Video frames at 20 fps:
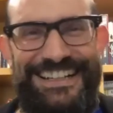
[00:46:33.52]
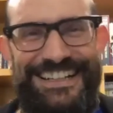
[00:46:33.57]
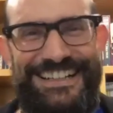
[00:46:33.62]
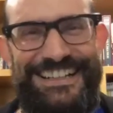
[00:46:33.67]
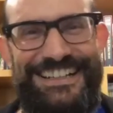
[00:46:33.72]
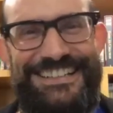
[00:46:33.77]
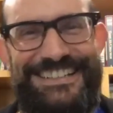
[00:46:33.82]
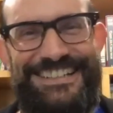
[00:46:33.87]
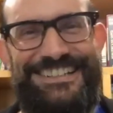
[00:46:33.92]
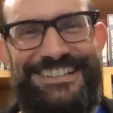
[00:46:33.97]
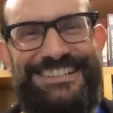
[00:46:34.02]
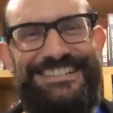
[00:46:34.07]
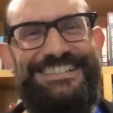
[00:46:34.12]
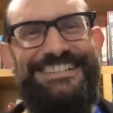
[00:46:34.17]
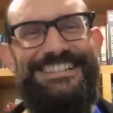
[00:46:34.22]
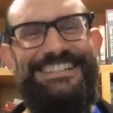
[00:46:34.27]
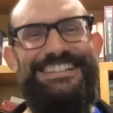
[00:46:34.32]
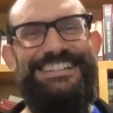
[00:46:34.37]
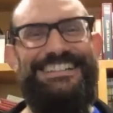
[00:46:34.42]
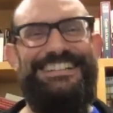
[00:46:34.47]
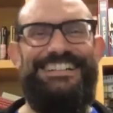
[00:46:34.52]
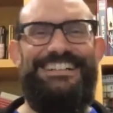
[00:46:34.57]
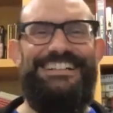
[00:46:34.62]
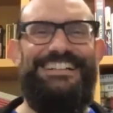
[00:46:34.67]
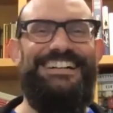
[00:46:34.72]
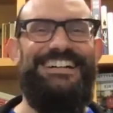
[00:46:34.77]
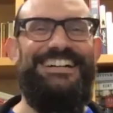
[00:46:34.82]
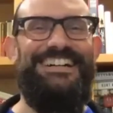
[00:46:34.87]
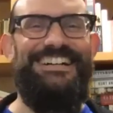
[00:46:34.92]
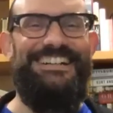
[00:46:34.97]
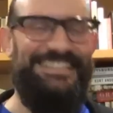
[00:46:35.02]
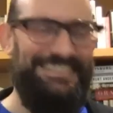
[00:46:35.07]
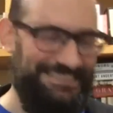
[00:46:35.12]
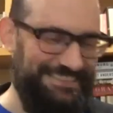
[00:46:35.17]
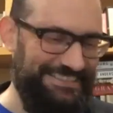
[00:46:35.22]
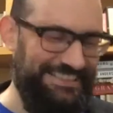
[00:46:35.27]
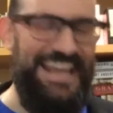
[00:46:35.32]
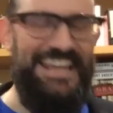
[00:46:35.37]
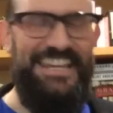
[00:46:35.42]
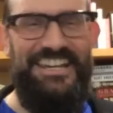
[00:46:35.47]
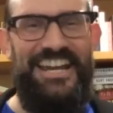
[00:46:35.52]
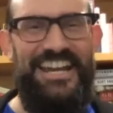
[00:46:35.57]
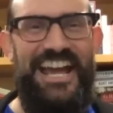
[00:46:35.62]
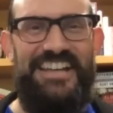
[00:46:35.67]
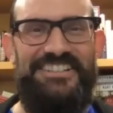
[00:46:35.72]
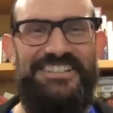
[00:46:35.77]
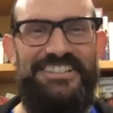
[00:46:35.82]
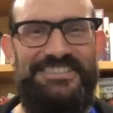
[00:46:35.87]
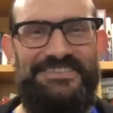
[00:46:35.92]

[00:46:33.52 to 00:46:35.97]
So thank you, guys.